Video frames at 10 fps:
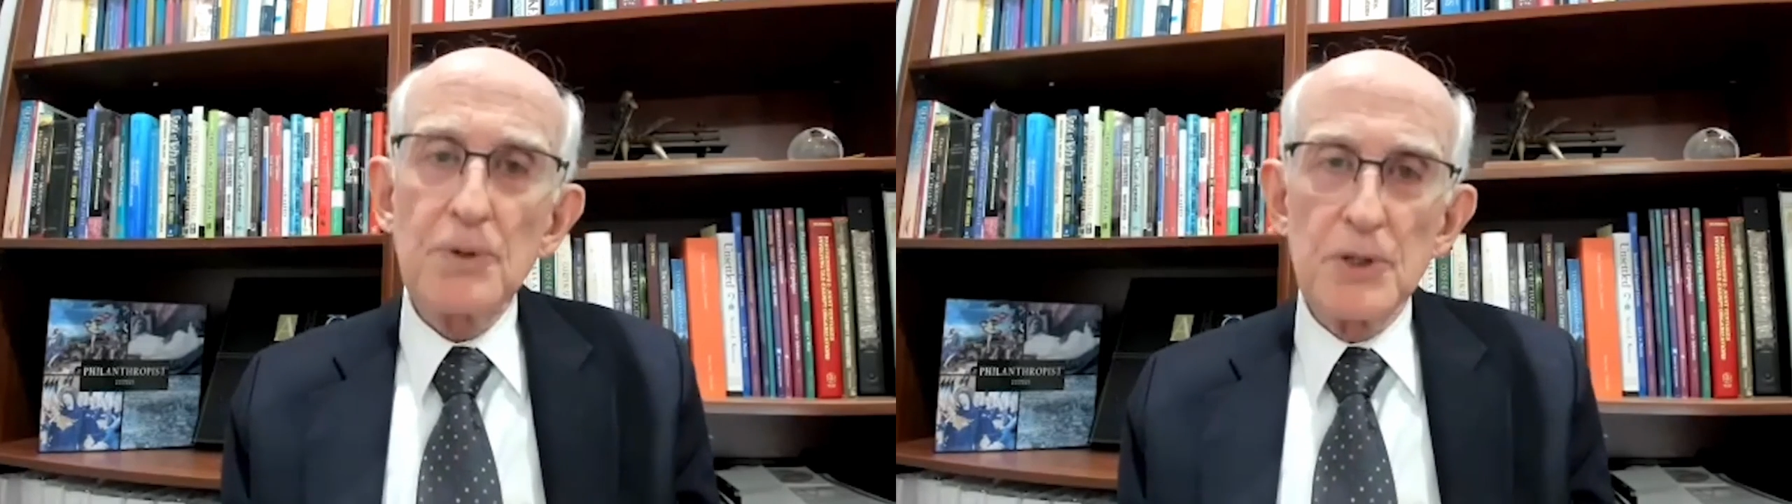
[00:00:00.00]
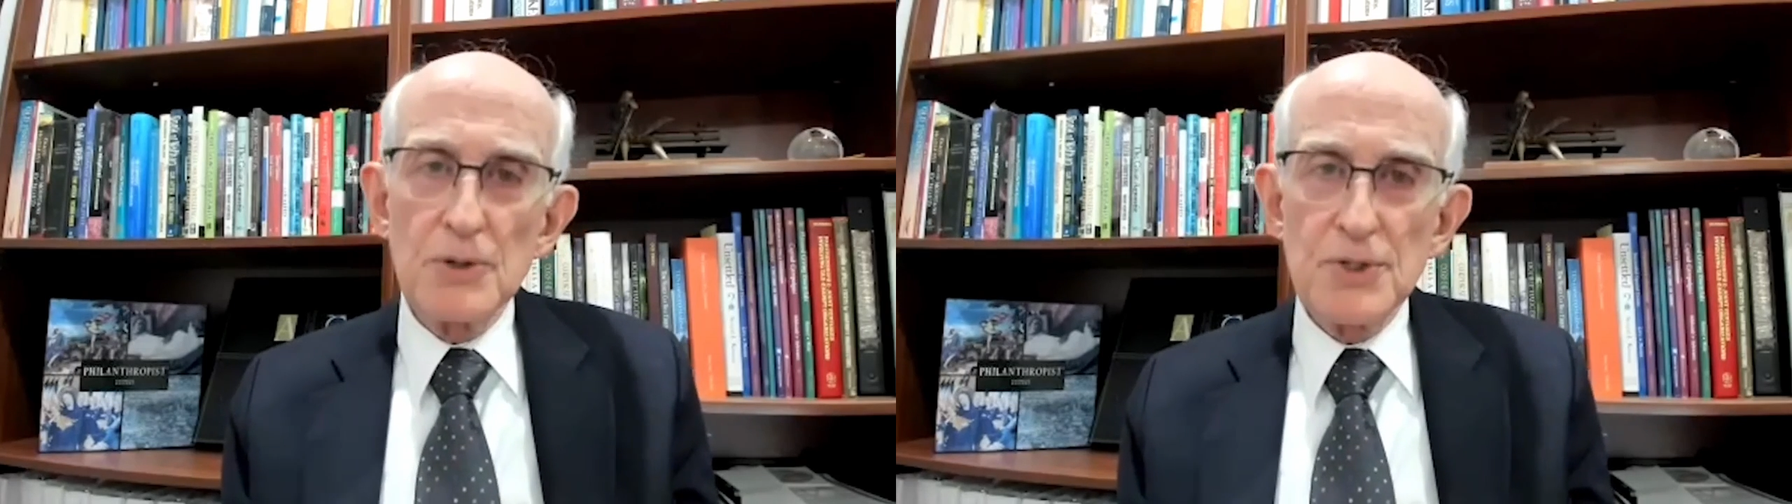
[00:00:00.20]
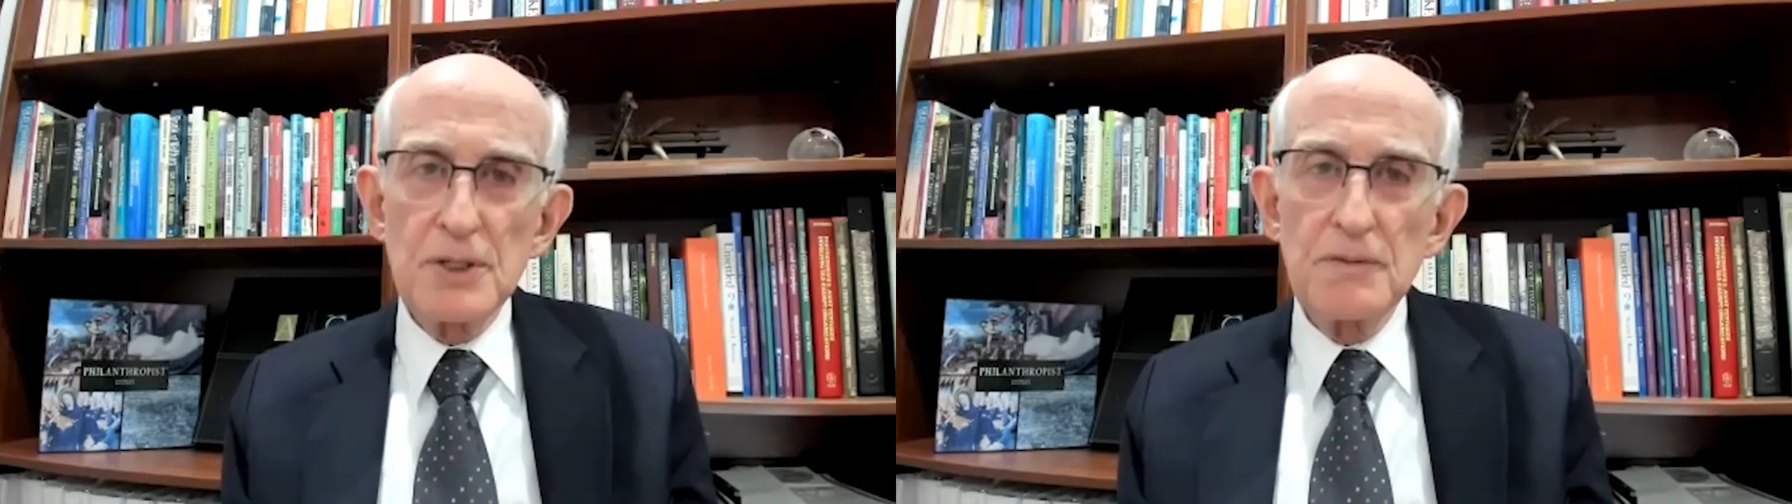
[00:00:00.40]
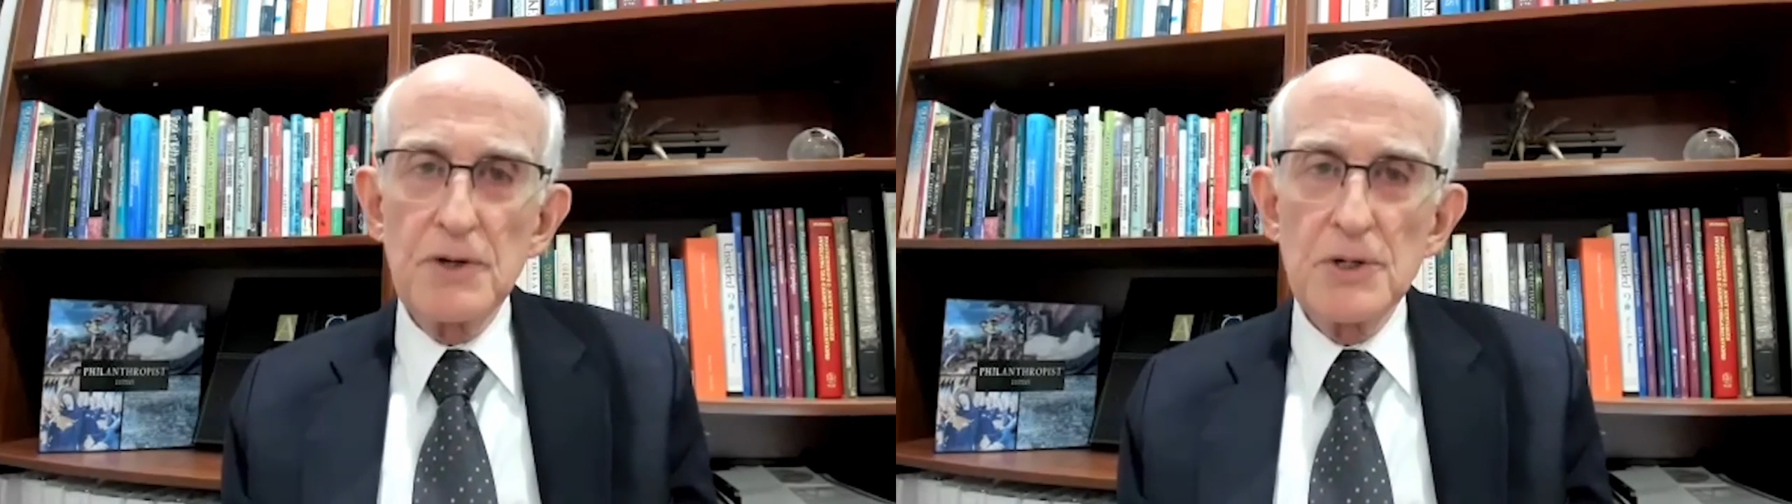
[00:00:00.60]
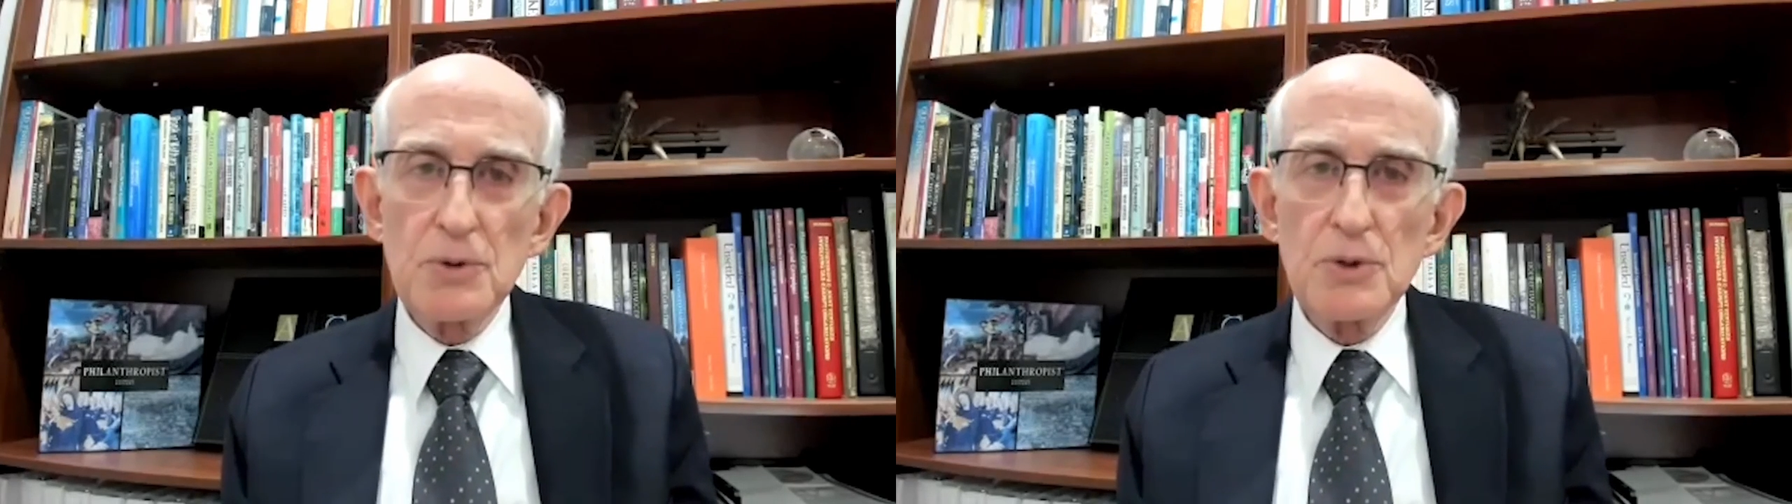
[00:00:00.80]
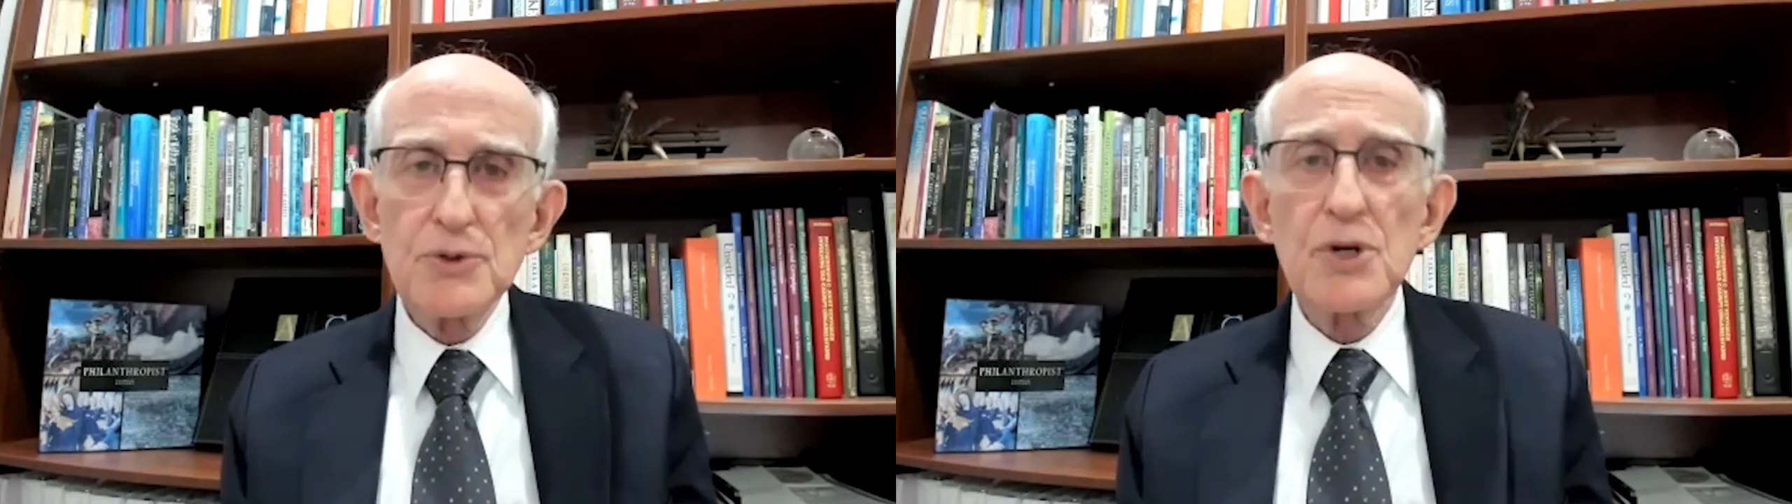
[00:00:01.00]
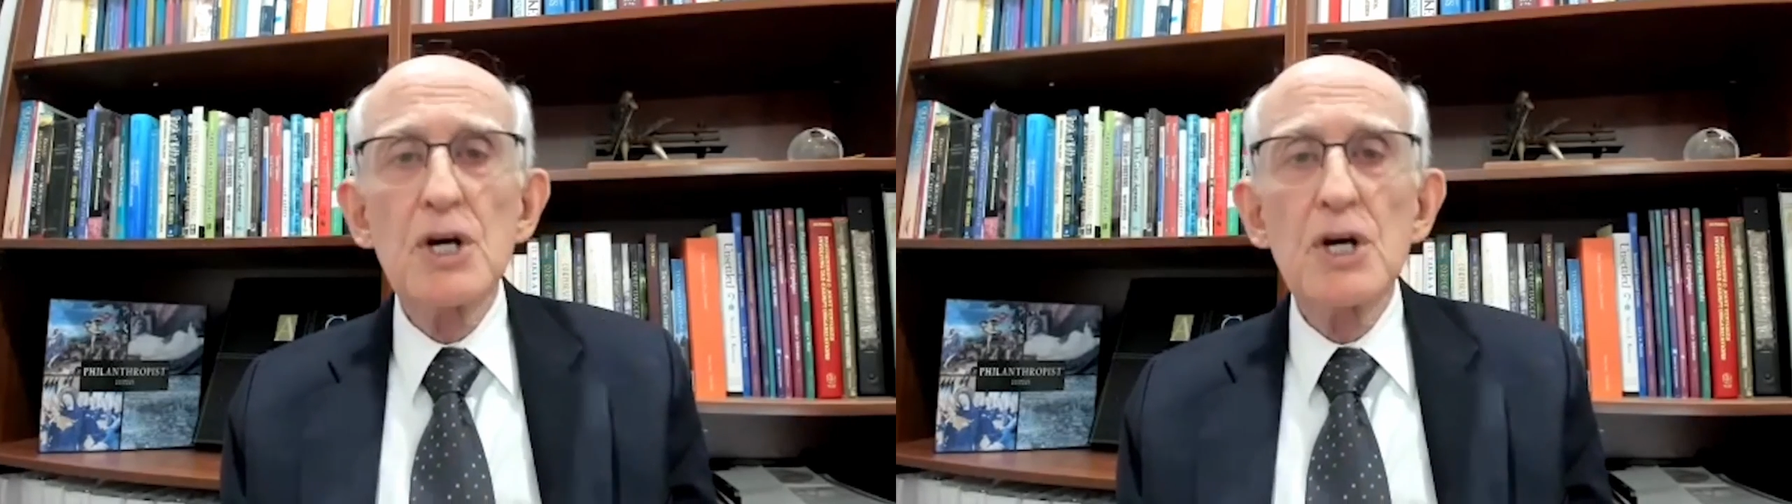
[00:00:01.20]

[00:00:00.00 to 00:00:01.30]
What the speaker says: those individuals